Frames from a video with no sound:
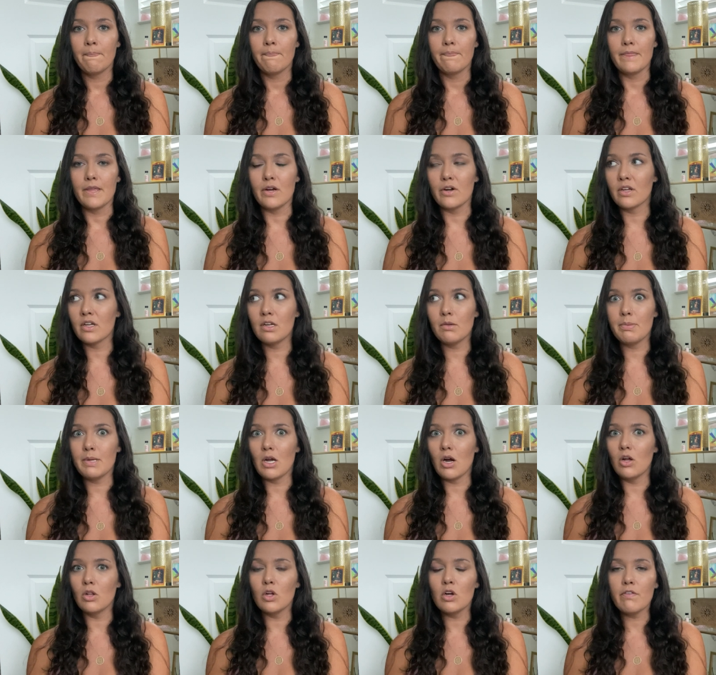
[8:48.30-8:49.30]
They're going to be
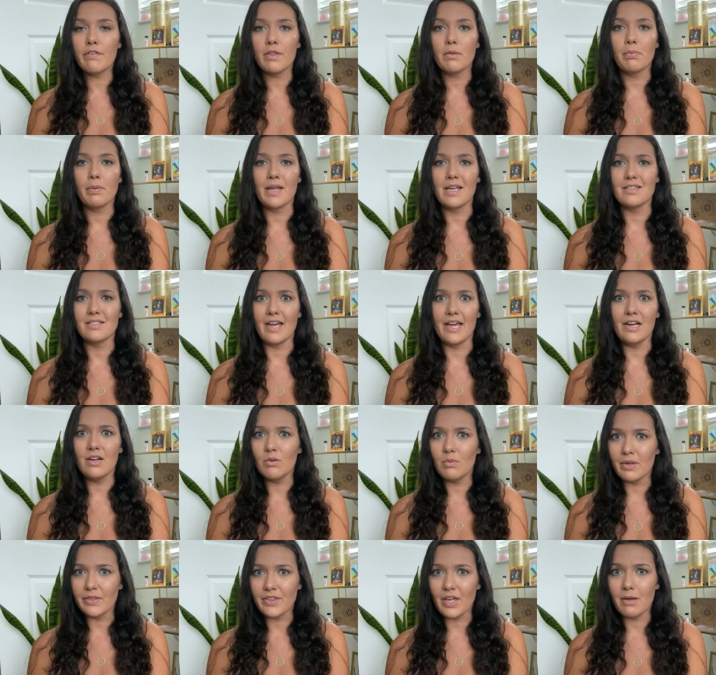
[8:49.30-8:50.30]
all over the place. I
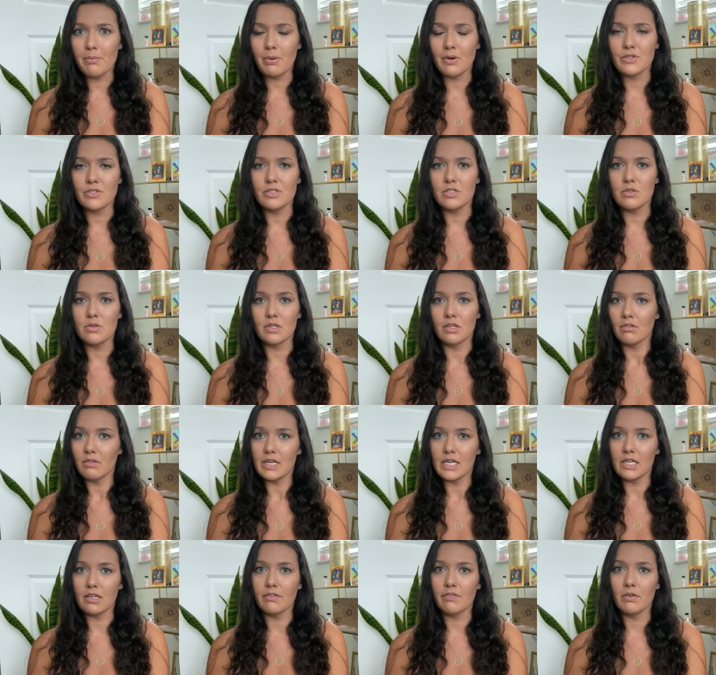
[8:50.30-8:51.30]
don't want that person doing a
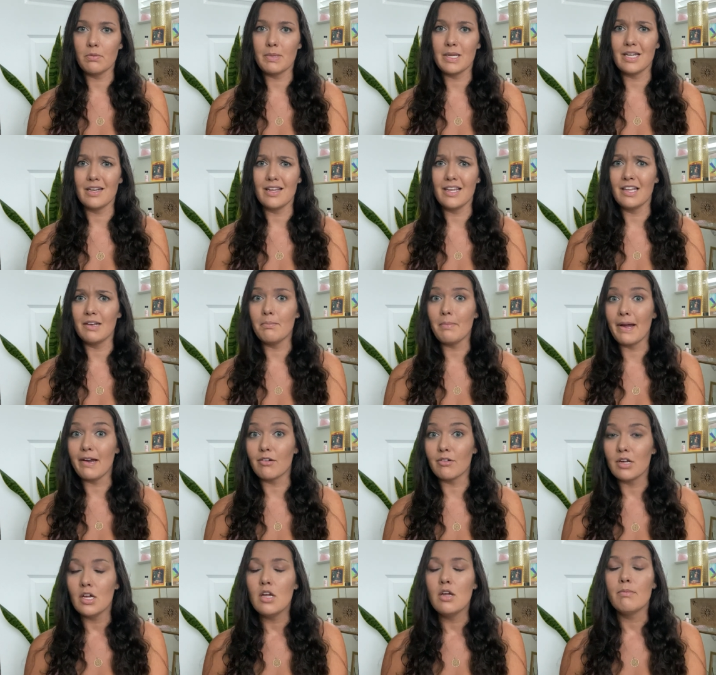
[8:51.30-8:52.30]
reading for me and in
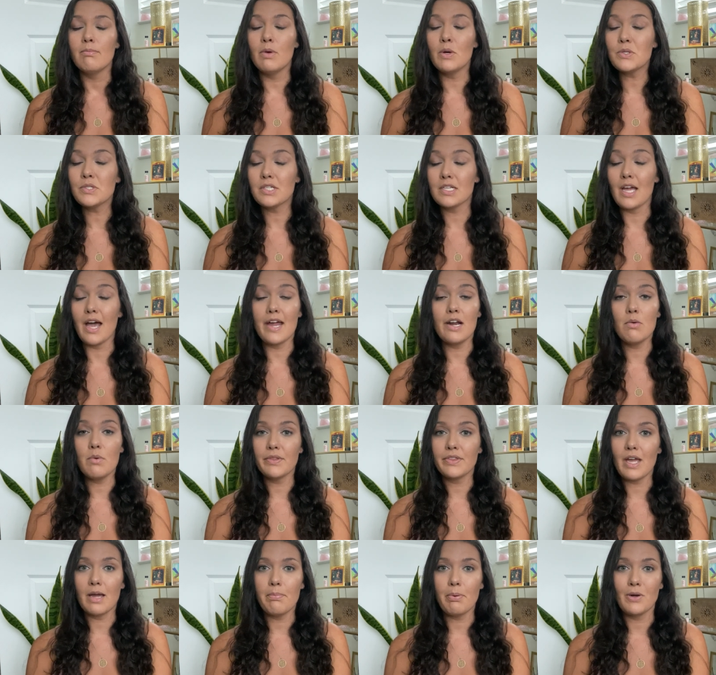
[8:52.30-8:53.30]
my mostly I don't
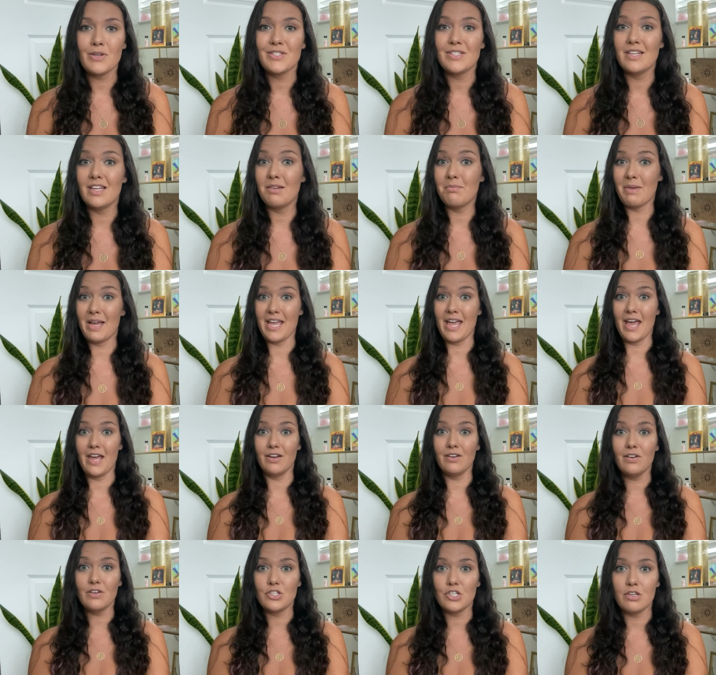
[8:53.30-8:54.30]
want that person in my
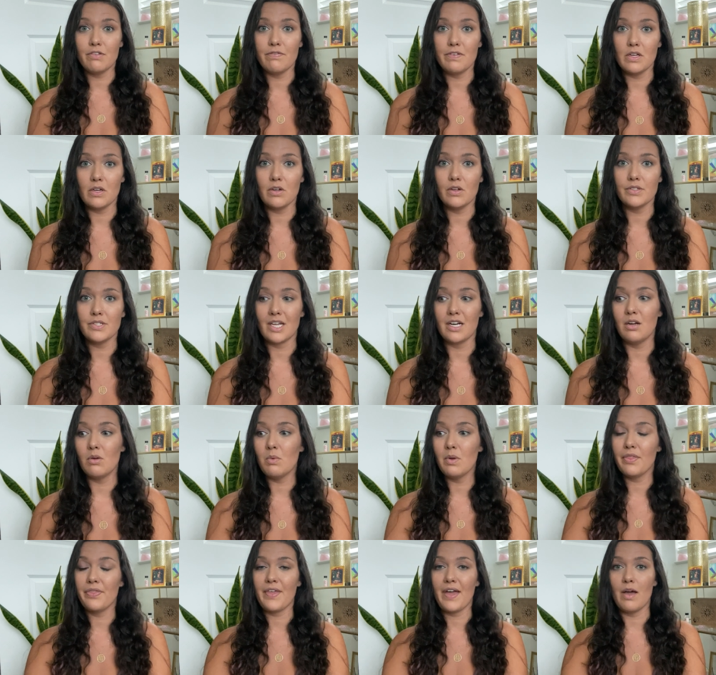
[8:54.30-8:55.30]
energy field. I don't
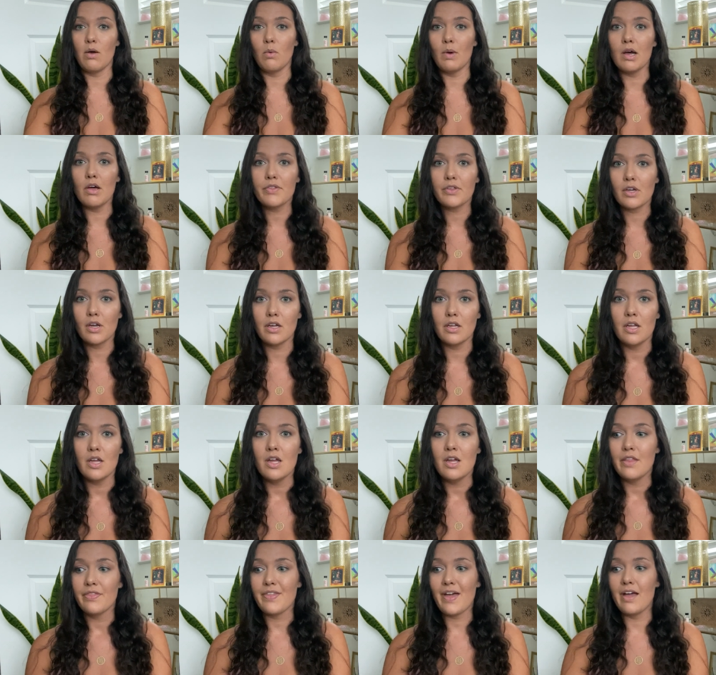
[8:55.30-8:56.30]
want that wealth con-
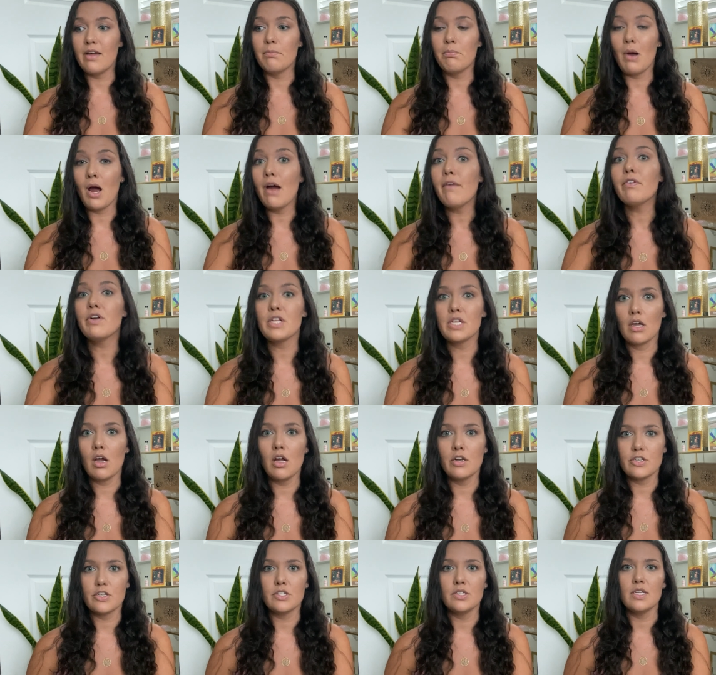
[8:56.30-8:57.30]
that poverty
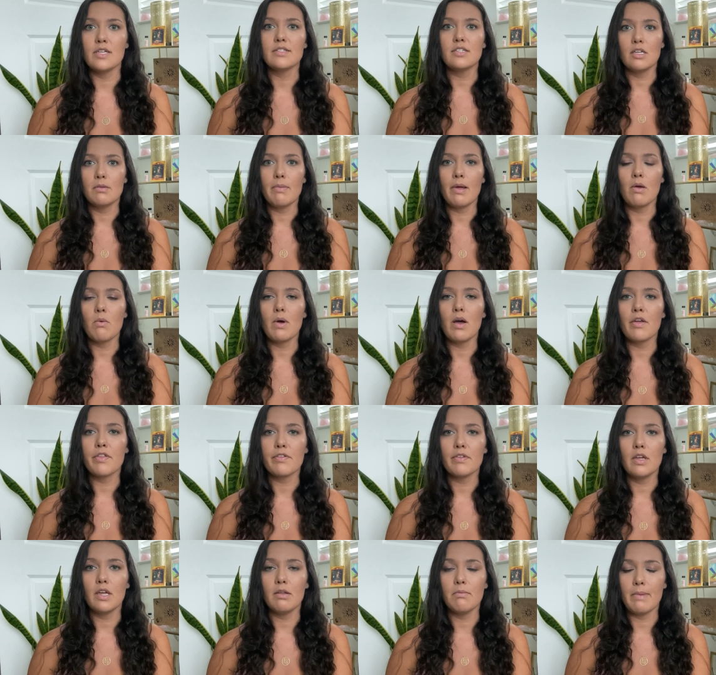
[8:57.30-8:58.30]
consciousness in my
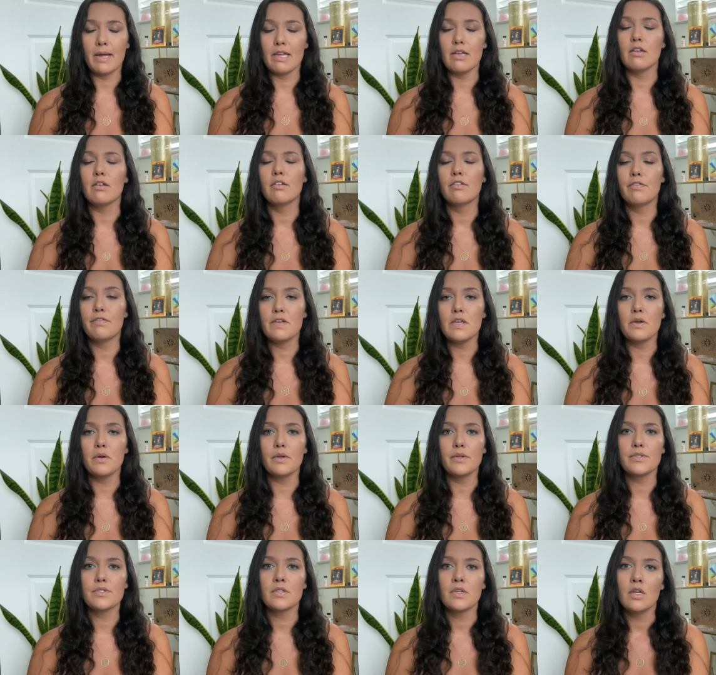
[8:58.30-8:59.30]
wealth in my
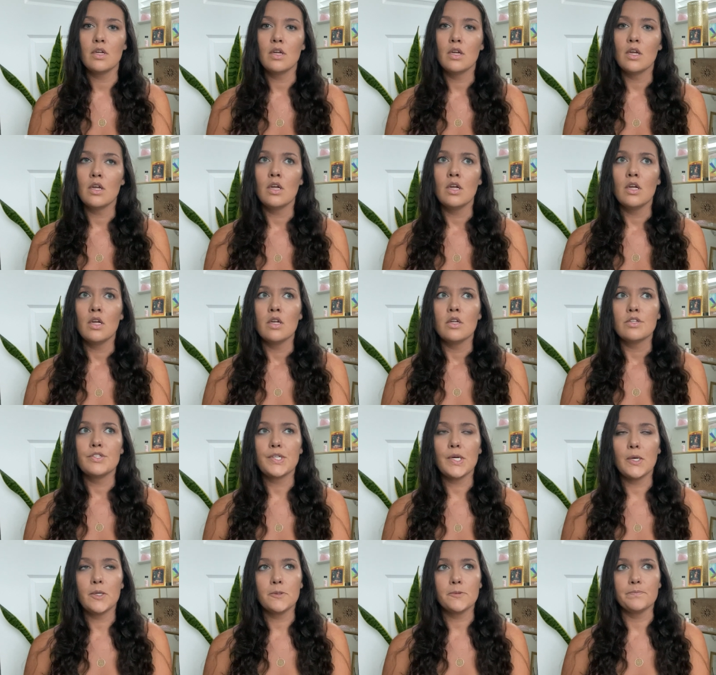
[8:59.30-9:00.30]
field.
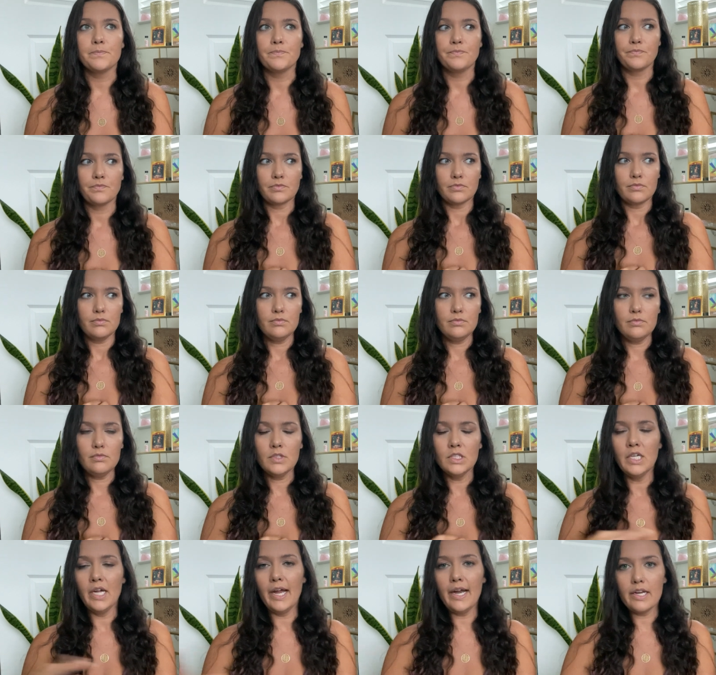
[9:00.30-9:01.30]
So
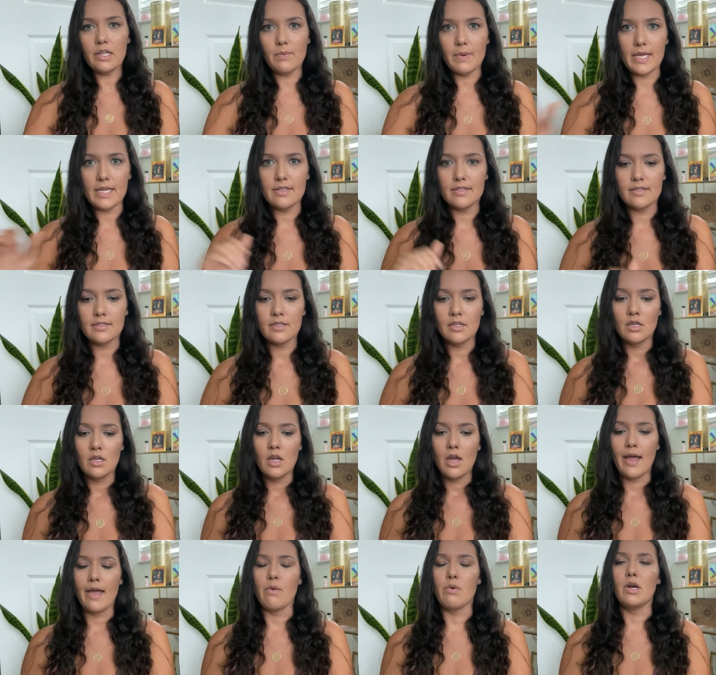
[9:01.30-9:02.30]
anyways,
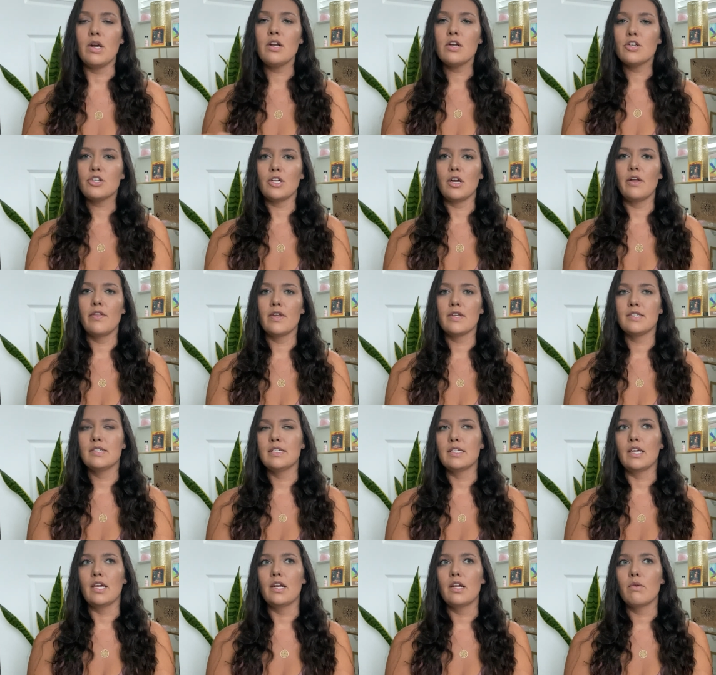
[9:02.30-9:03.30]
I wanted to share this and
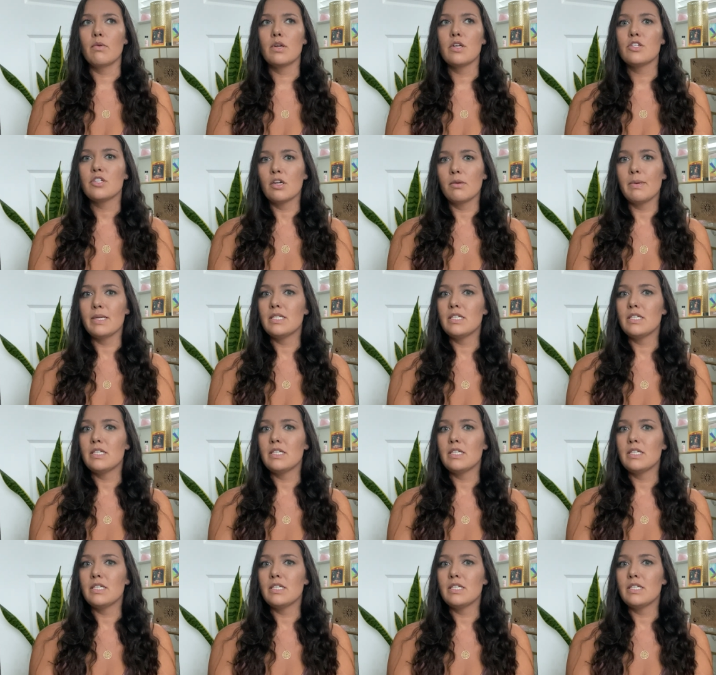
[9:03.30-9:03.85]
again I want to share my